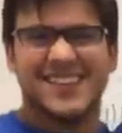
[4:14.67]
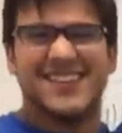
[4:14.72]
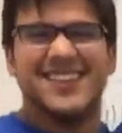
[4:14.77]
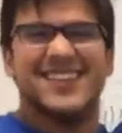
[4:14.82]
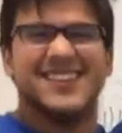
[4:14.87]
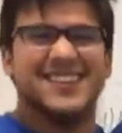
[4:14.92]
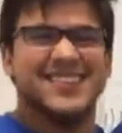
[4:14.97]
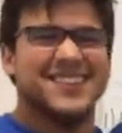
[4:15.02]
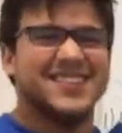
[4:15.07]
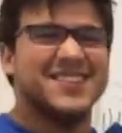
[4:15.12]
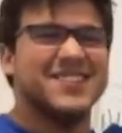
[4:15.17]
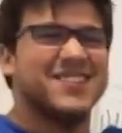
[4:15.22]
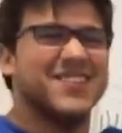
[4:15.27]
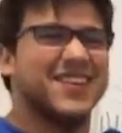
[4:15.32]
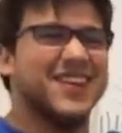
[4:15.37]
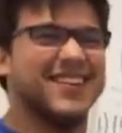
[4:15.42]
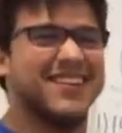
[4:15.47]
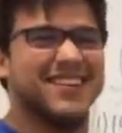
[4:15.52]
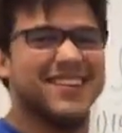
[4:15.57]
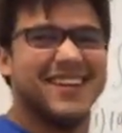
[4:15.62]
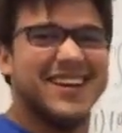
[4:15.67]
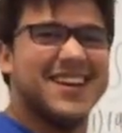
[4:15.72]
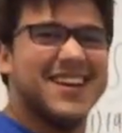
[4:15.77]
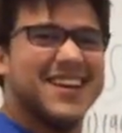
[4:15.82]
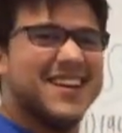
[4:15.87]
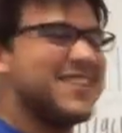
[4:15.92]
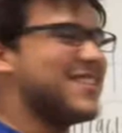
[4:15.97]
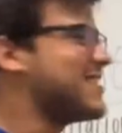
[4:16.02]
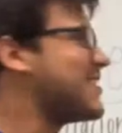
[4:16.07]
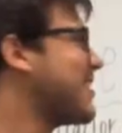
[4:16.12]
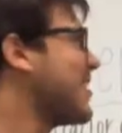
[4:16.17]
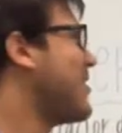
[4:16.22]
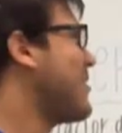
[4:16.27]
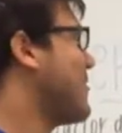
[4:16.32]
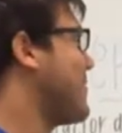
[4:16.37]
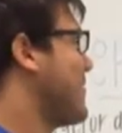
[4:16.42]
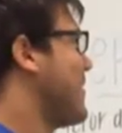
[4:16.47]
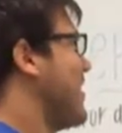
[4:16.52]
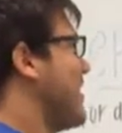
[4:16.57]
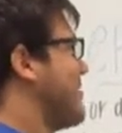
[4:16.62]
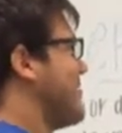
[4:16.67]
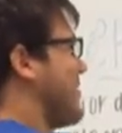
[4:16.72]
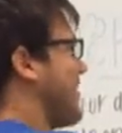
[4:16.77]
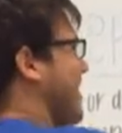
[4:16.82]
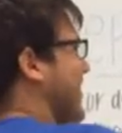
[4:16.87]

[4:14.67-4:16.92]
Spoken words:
the numerator. So we're